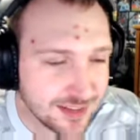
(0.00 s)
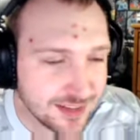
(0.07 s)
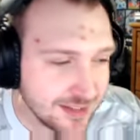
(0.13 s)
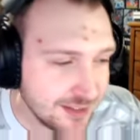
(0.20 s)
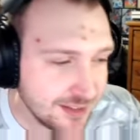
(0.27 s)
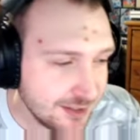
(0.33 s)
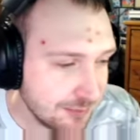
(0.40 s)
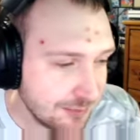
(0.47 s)

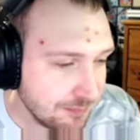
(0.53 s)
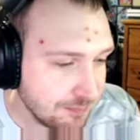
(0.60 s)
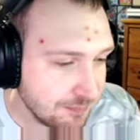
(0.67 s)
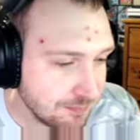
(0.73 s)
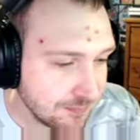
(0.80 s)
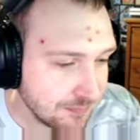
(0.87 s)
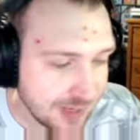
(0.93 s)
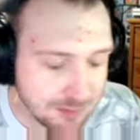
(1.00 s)

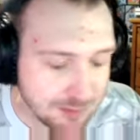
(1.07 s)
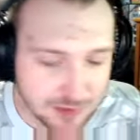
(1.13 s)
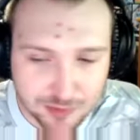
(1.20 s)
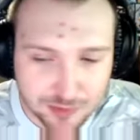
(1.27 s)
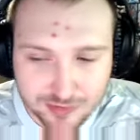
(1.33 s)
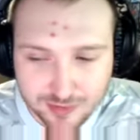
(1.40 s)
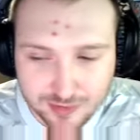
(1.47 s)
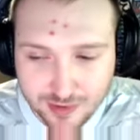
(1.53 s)
I mean,
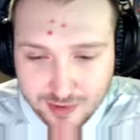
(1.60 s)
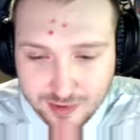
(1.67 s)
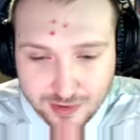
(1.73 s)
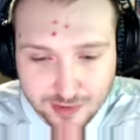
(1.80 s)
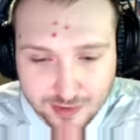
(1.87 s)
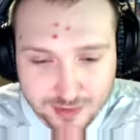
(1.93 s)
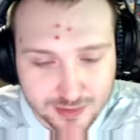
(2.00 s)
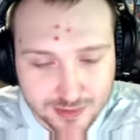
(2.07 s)
we saw